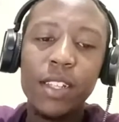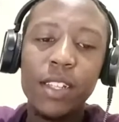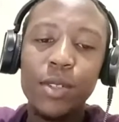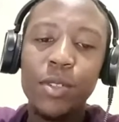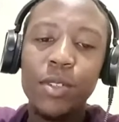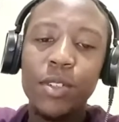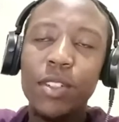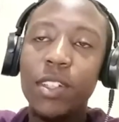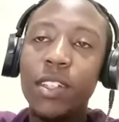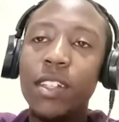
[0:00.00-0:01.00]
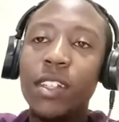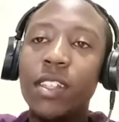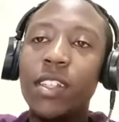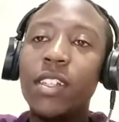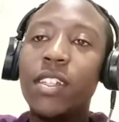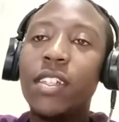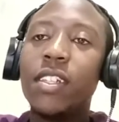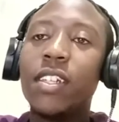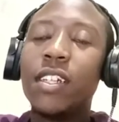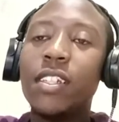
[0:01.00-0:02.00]
so this
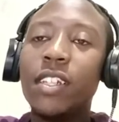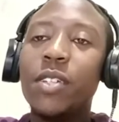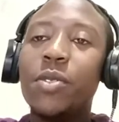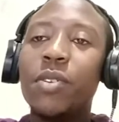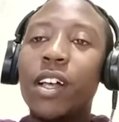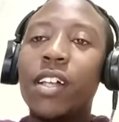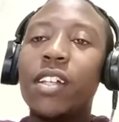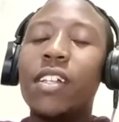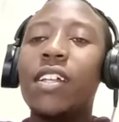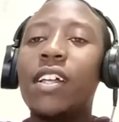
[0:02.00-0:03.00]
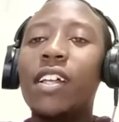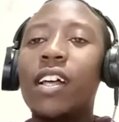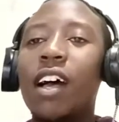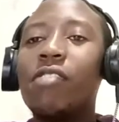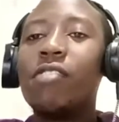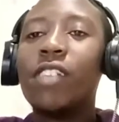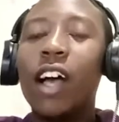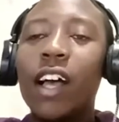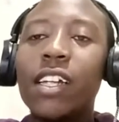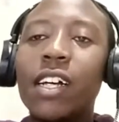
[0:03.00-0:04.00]
is a stage where after
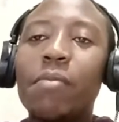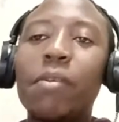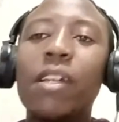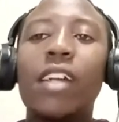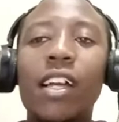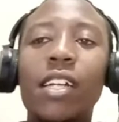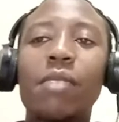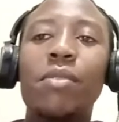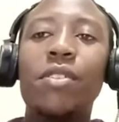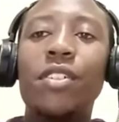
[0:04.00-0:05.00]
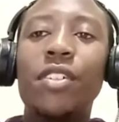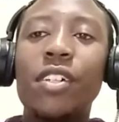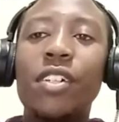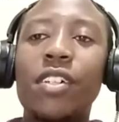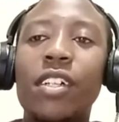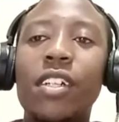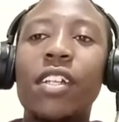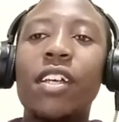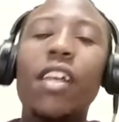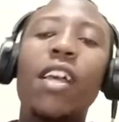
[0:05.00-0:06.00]
Adam and Adam's children
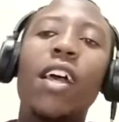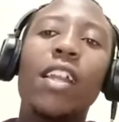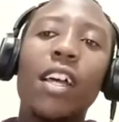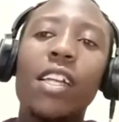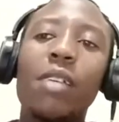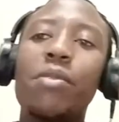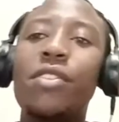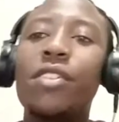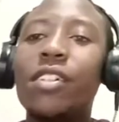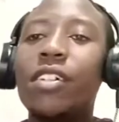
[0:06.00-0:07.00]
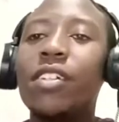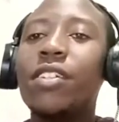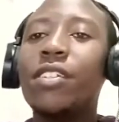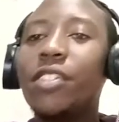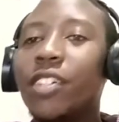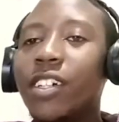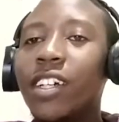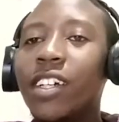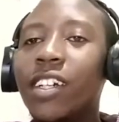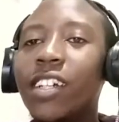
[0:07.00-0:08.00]
and Adam's children's
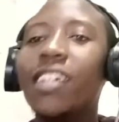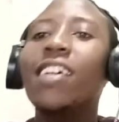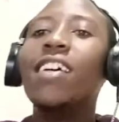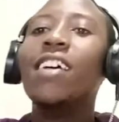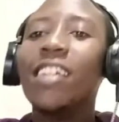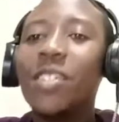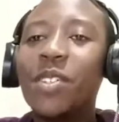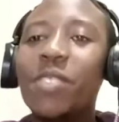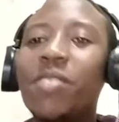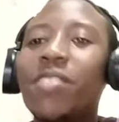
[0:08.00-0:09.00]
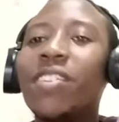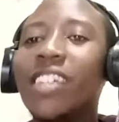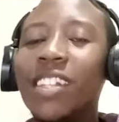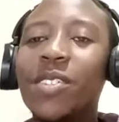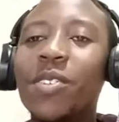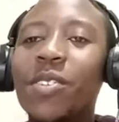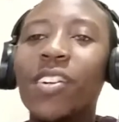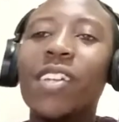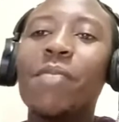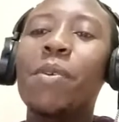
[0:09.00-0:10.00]
children and so forth and
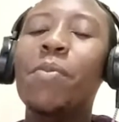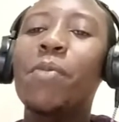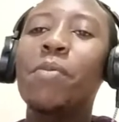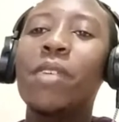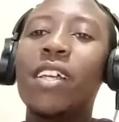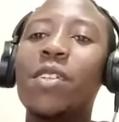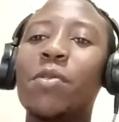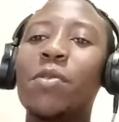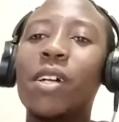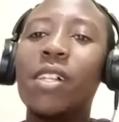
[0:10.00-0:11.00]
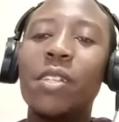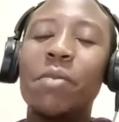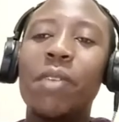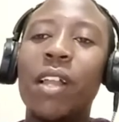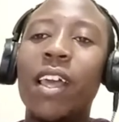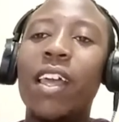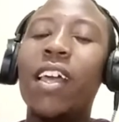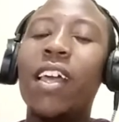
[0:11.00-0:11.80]
so on, people began to multiply